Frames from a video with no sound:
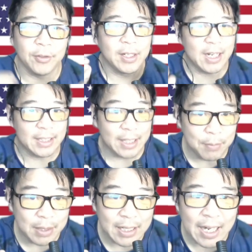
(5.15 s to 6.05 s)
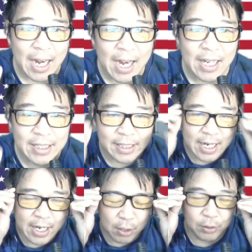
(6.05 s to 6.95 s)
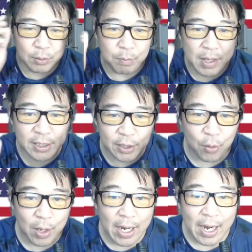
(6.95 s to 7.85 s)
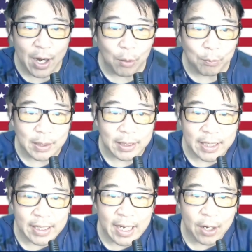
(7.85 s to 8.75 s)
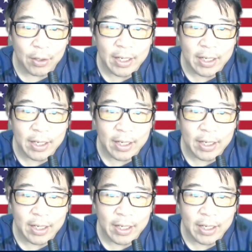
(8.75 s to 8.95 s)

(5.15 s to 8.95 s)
If you guys give me the HKO special, help the king out.